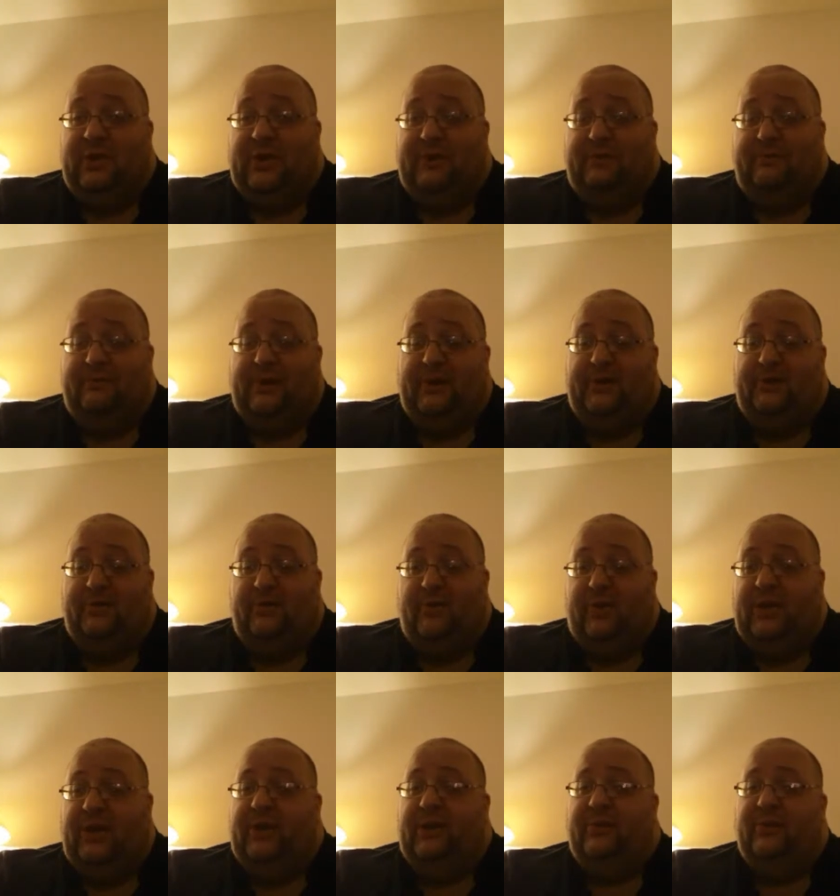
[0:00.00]
that had been in the
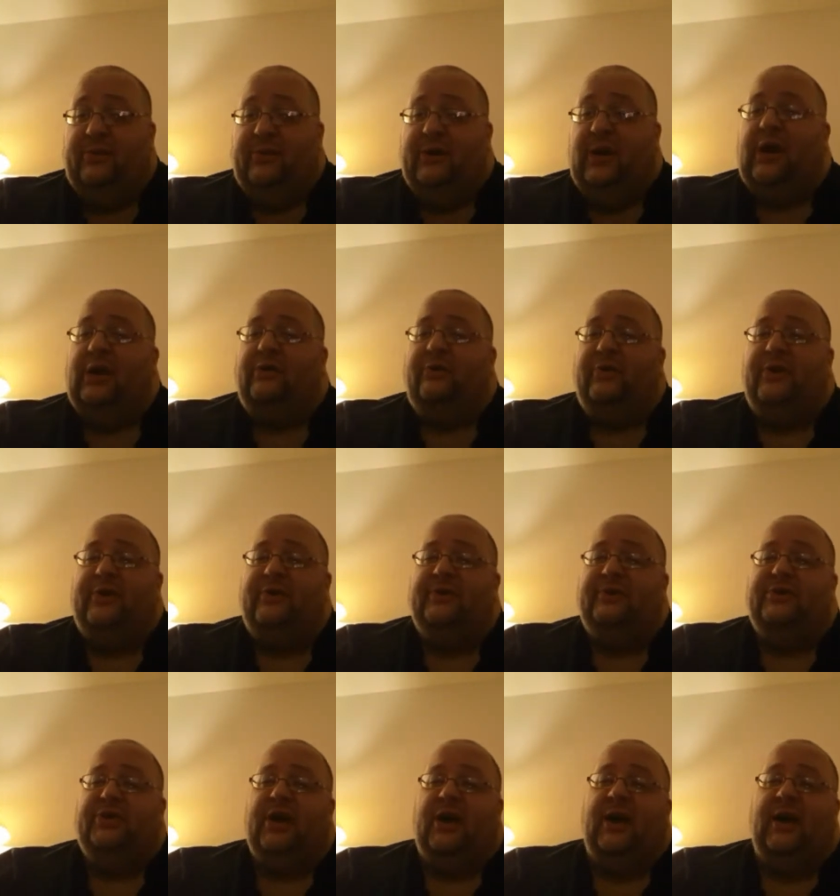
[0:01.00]
ring with Andre
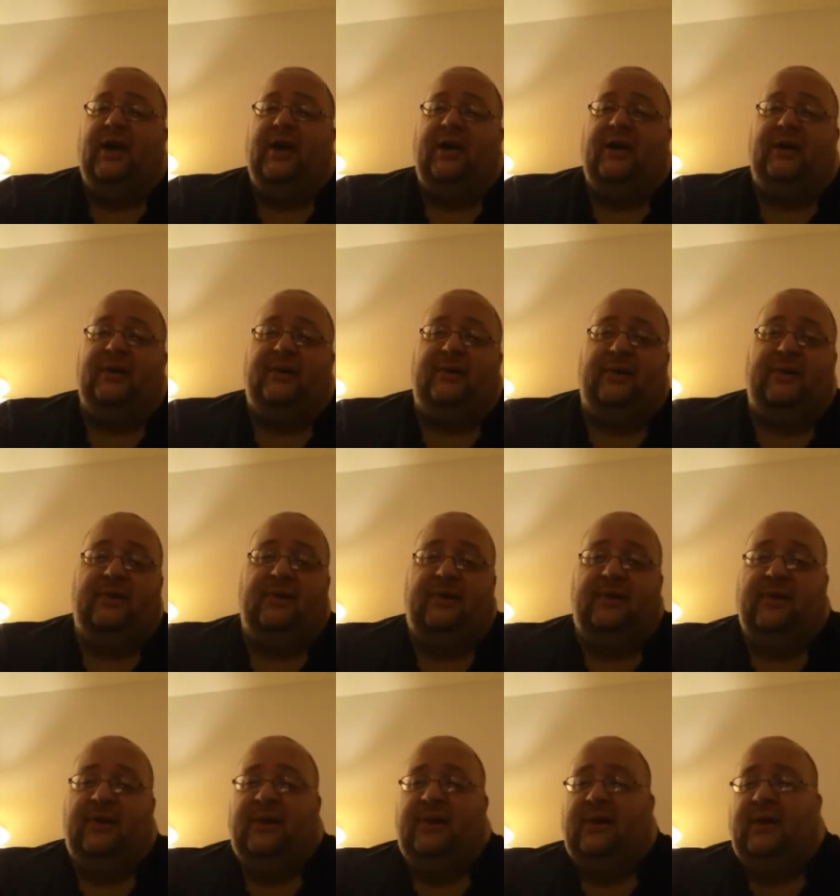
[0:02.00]
the Giant, and
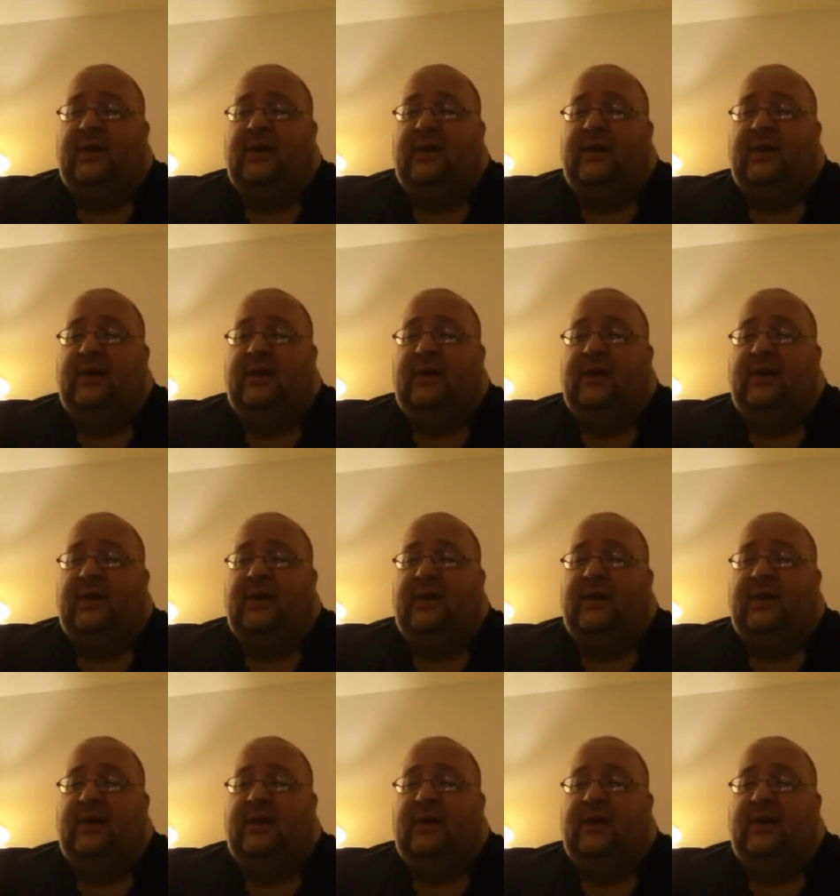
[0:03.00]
